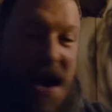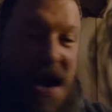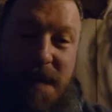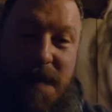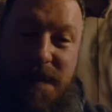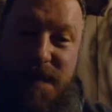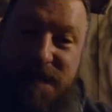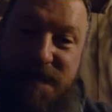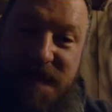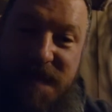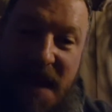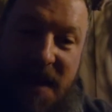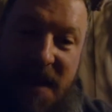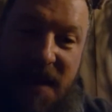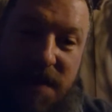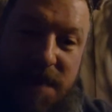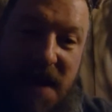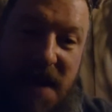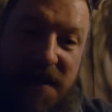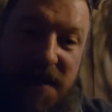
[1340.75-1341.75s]
I'm
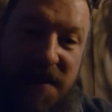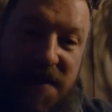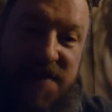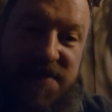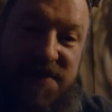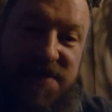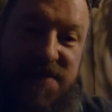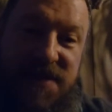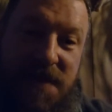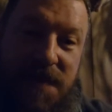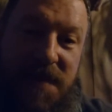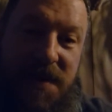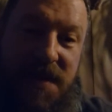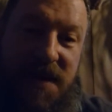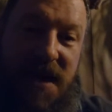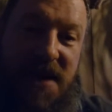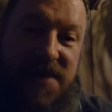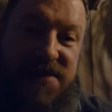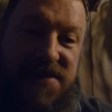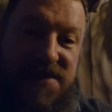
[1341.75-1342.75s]
thinking about using some of your
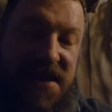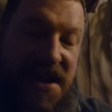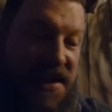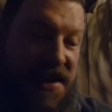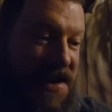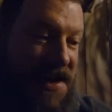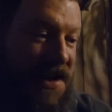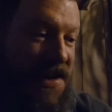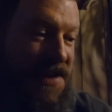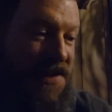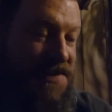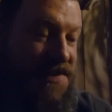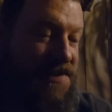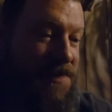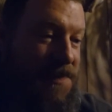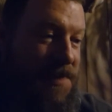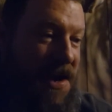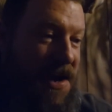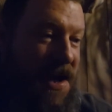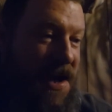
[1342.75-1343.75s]
guys' techniques,
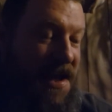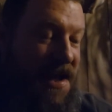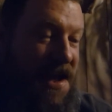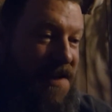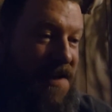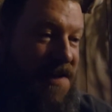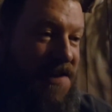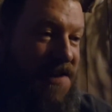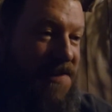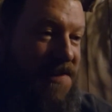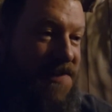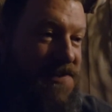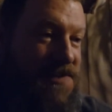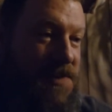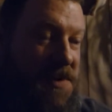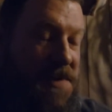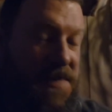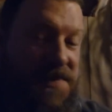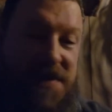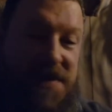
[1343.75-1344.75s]
but I can't get these
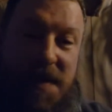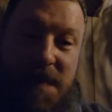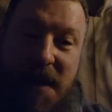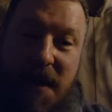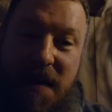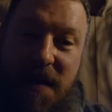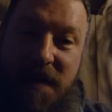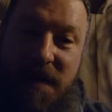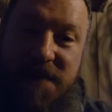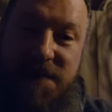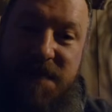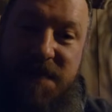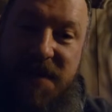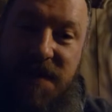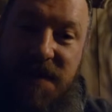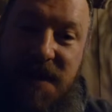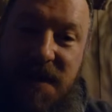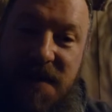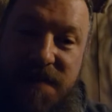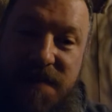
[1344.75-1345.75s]
wolves to come out on this
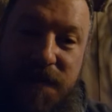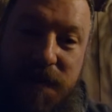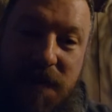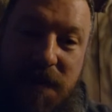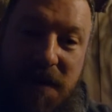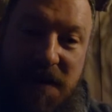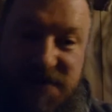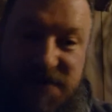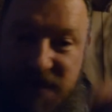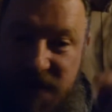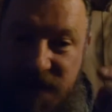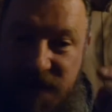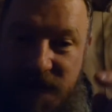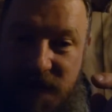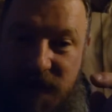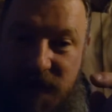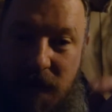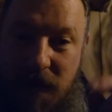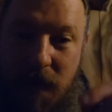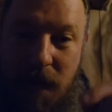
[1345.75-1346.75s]
big reservoir. I was going to
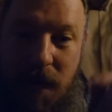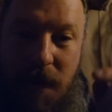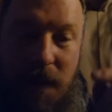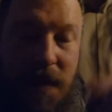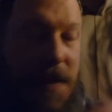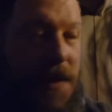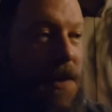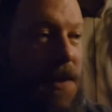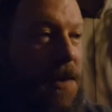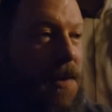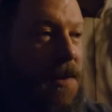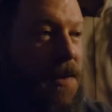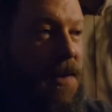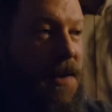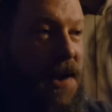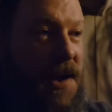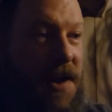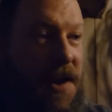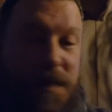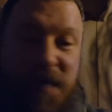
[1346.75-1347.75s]
drill a hole
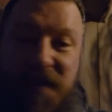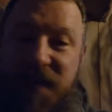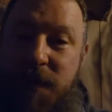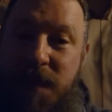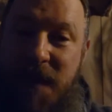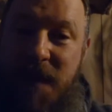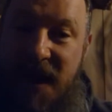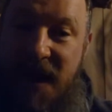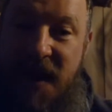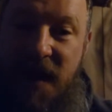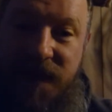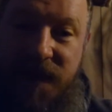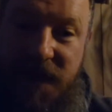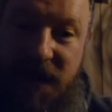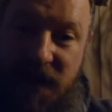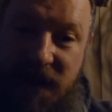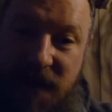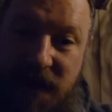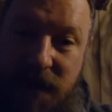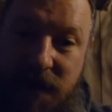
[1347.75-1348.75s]
and put the bait out
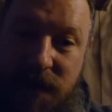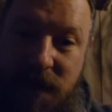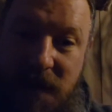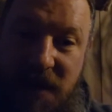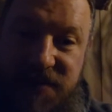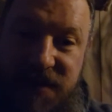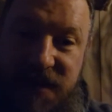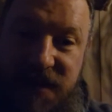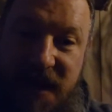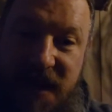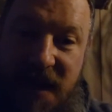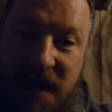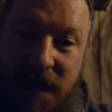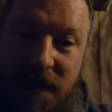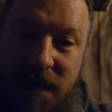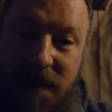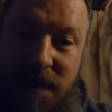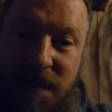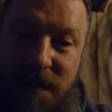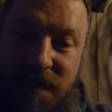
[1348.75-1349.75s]
there and wash it down
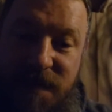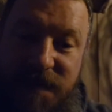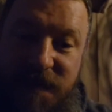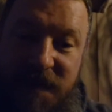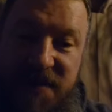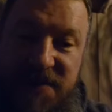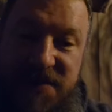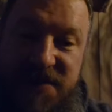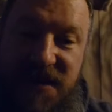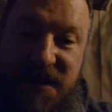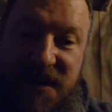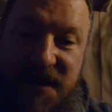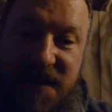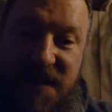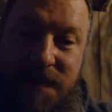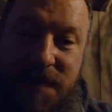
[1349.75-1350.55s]
and freeze it in.